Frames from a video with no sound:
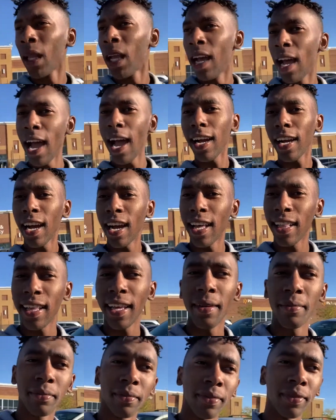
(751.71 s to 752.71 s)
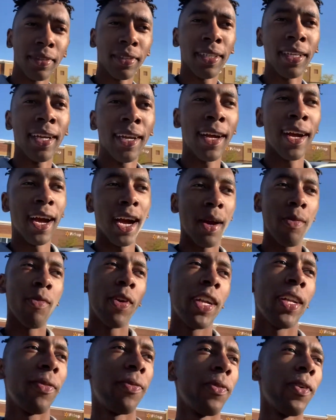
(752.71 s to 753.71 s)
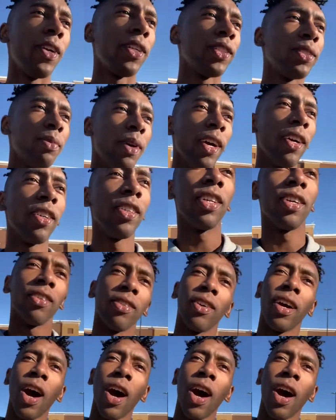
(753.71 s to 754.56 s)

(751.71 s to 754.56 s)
I got them. I'm ready for tomorrow now.